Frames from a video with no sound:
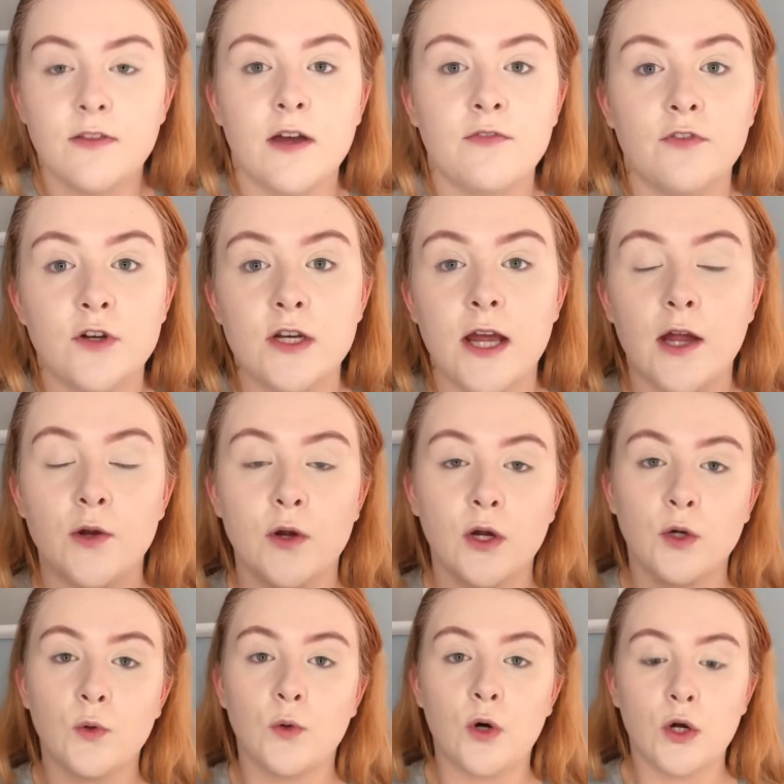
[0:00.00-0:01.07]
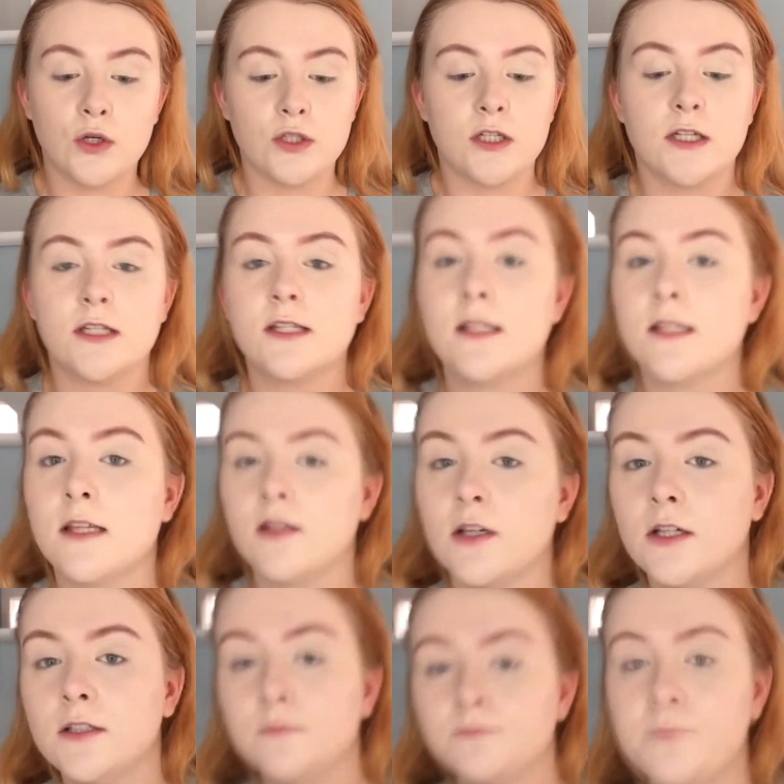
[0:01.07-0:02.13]
that for now and go on to
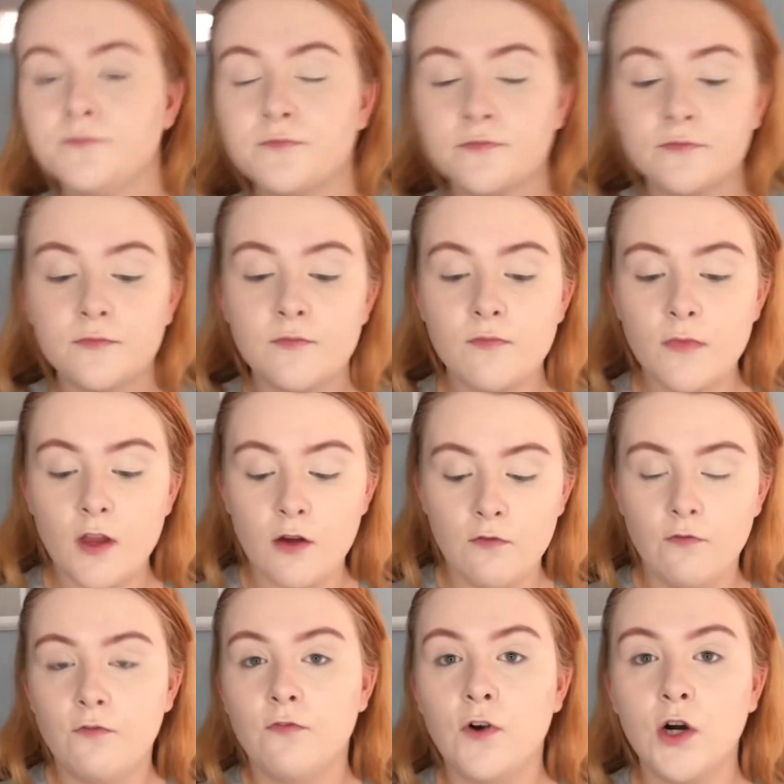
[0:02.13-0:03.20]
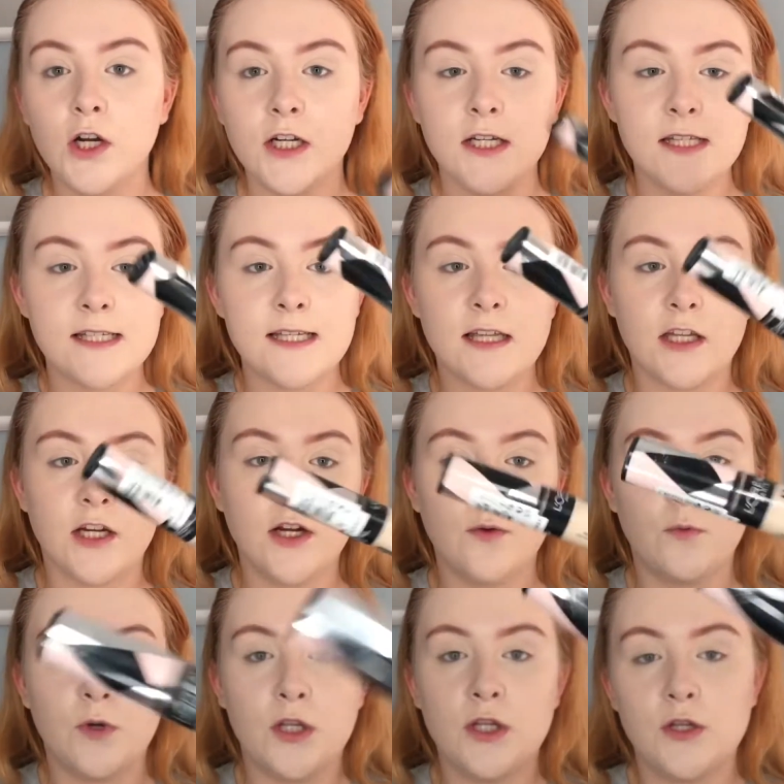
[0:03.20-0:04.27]
concealer. For concealer,
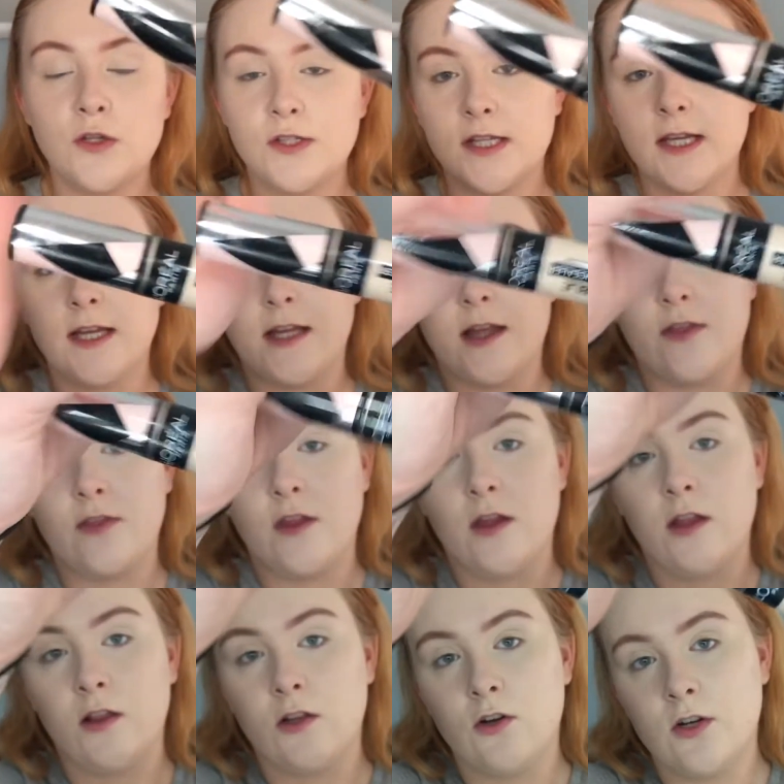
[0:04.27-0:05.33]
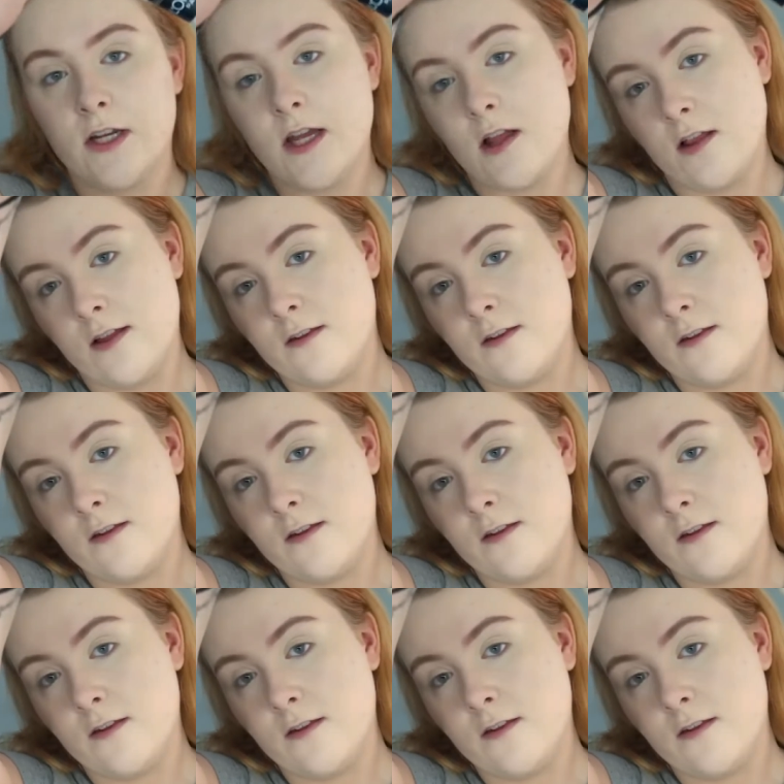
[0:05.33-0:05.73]
we're using the L'Oreal